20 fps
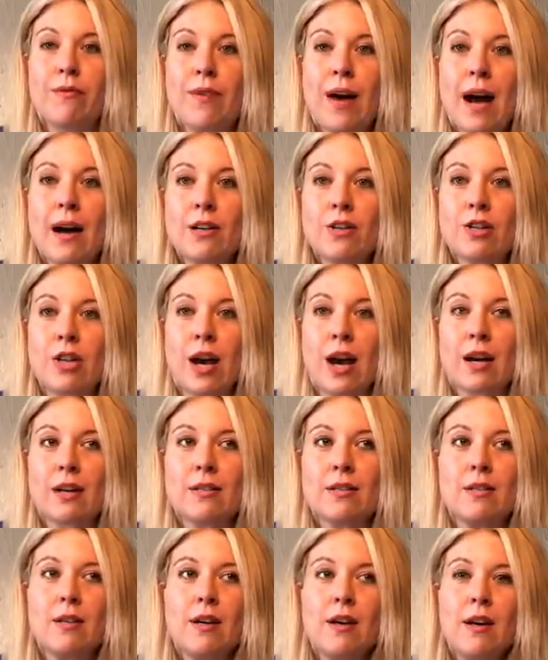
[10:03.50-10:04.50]
fact
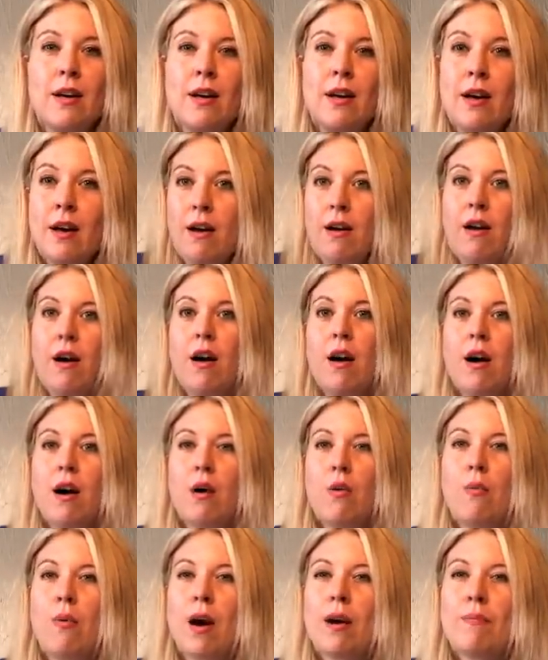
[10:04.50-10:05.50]
checks,
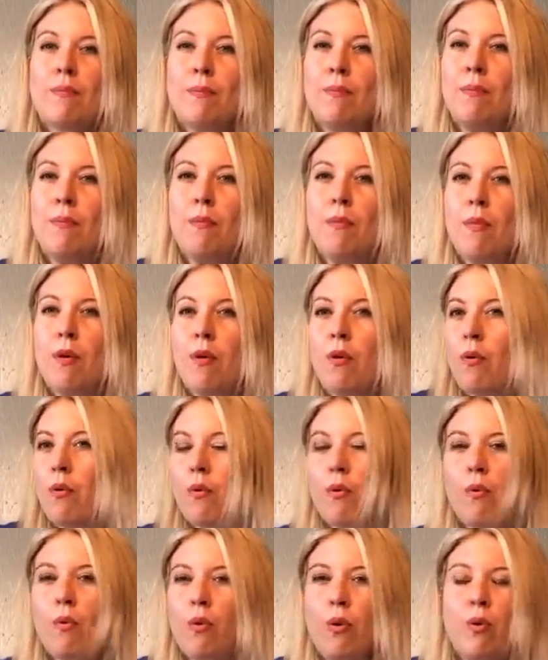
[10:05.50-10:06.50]

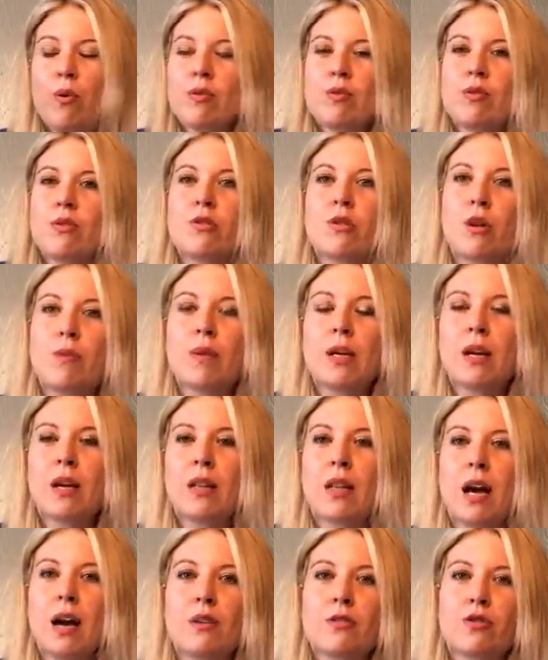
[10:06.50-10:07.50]
who is
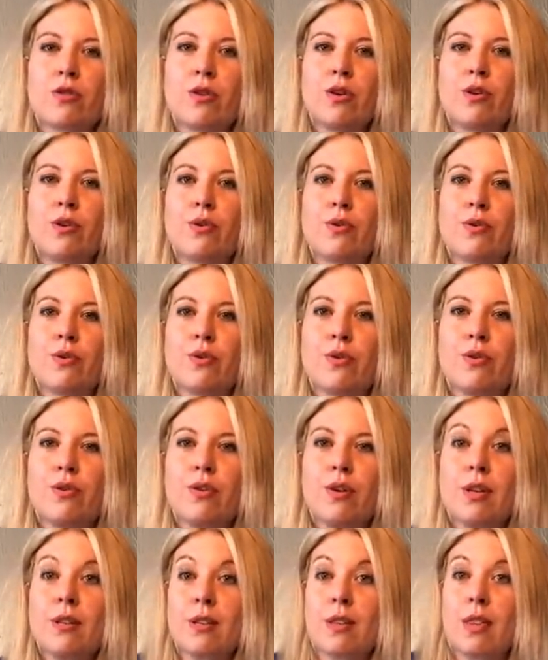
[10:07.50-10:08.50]
determining that truth?
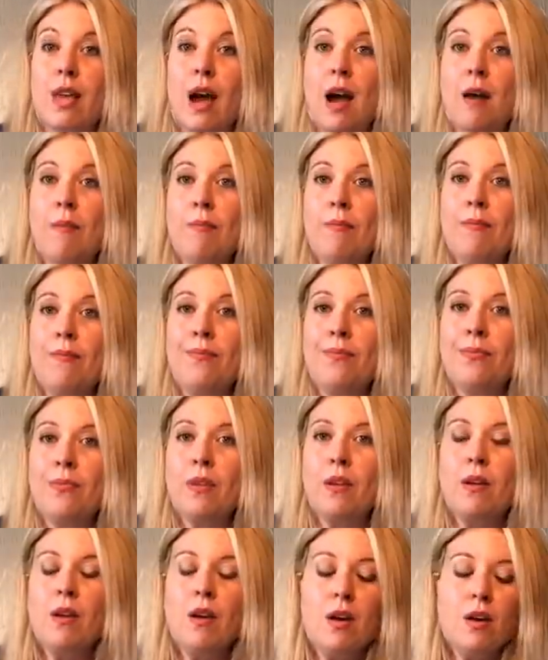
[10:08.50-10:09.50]
Is it them?
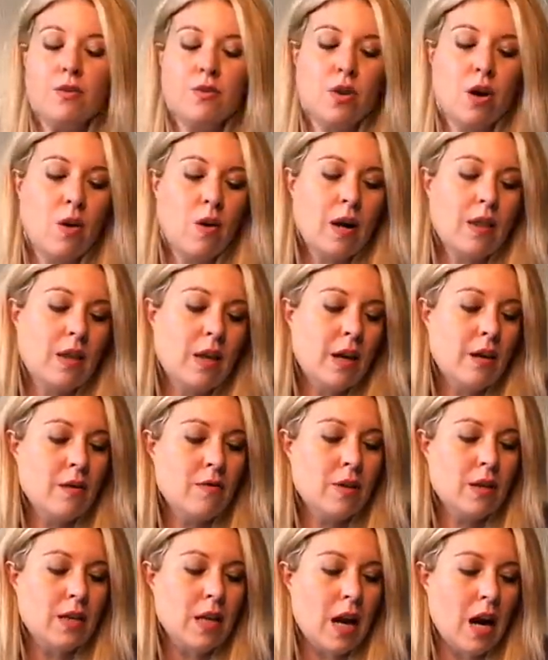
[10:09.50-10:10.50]
So at the end
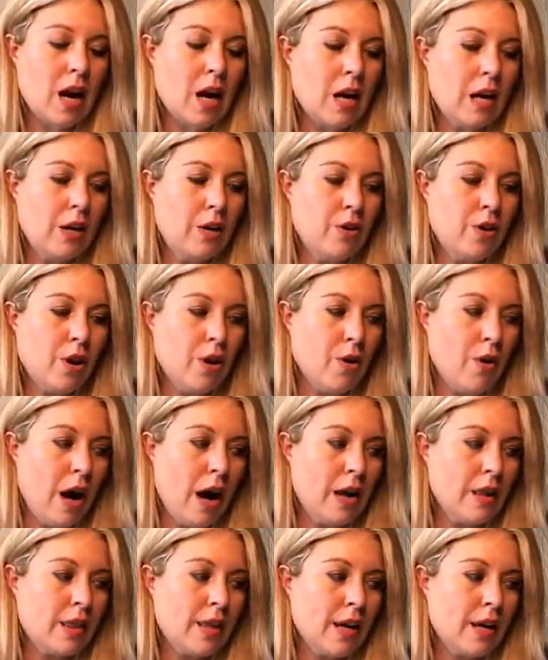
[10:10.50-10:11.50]
of the day,
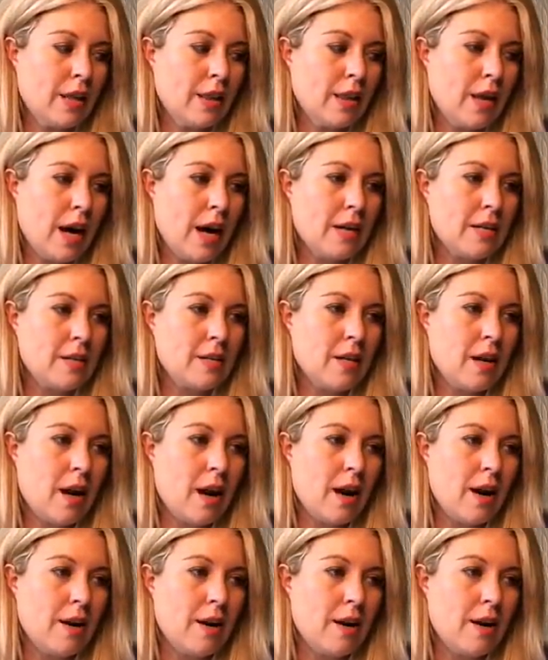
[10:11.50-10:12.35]
I think that